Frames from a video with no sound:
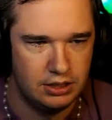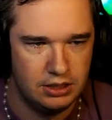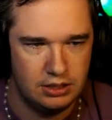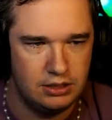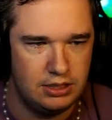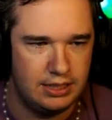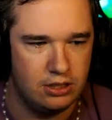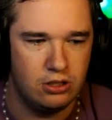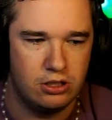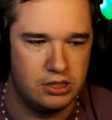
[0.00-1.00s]
to get
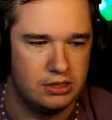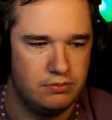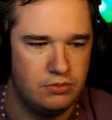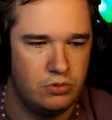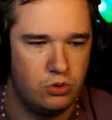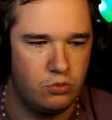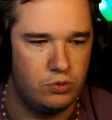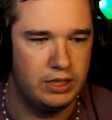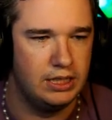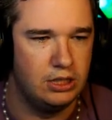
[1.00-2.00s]
her to
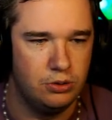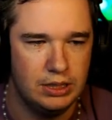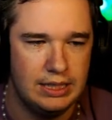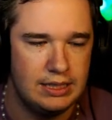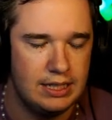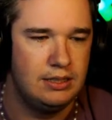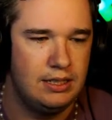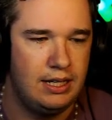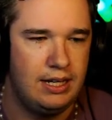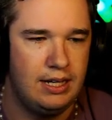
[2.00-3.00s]
really do anything.
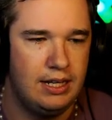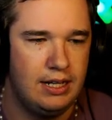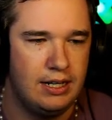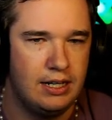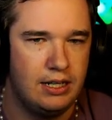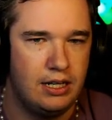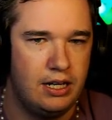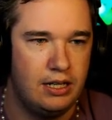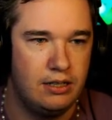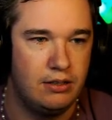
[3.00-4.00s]
And
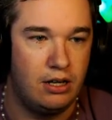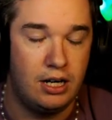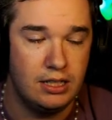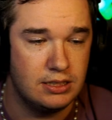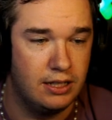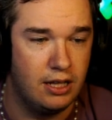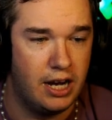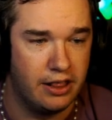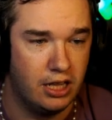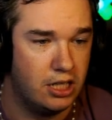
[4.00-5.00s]
honestly, a lot
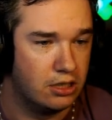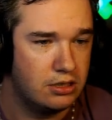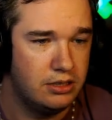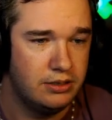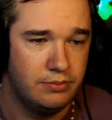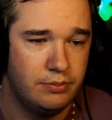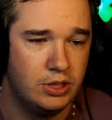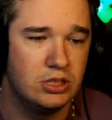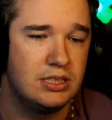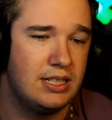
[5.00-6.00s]
of luck
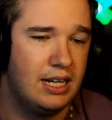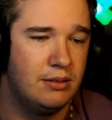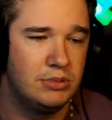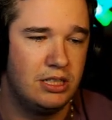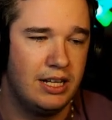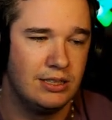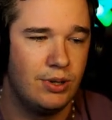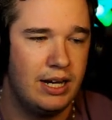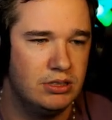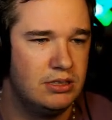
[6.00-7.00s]
most of the time. So that's why
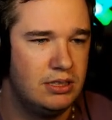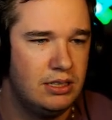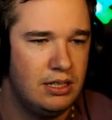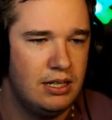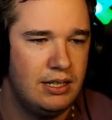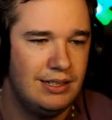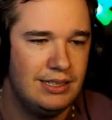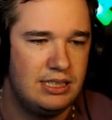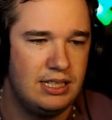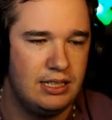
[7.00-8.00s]
it was
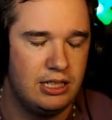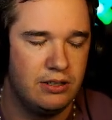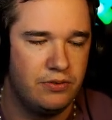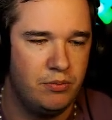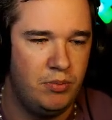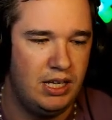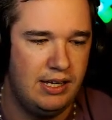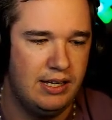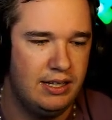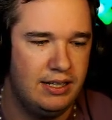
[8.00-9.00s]
C tier for me,
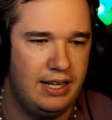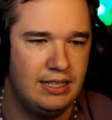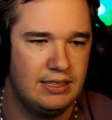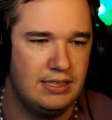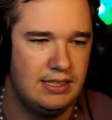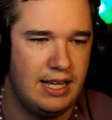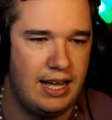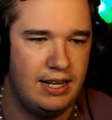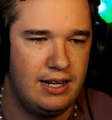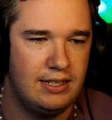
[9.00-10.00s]
as
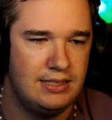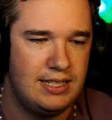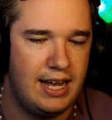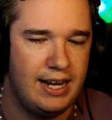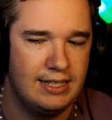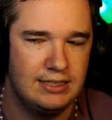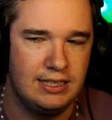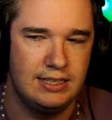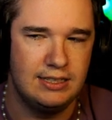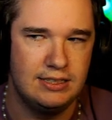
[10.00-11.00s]
sad as it
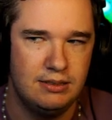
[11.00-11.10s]
is.